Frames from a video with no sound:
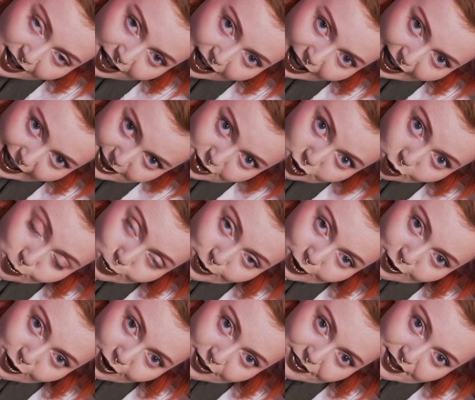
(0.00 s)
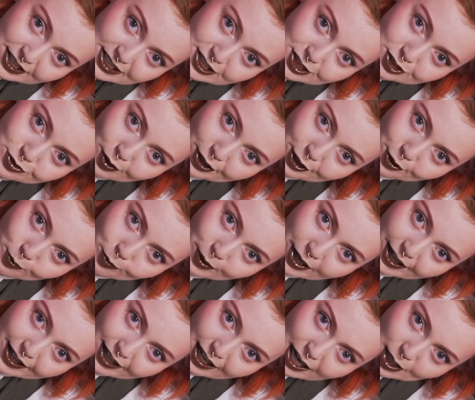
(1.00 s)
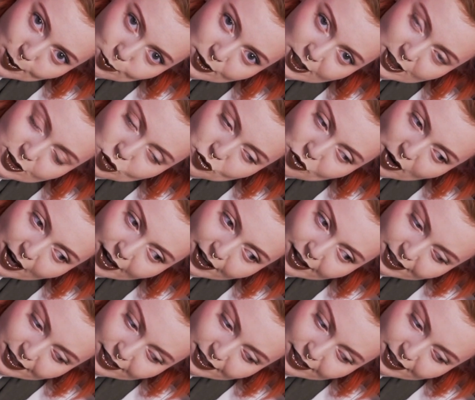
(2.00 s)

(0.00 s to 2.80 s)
I don't want to cut this straight away. I want to try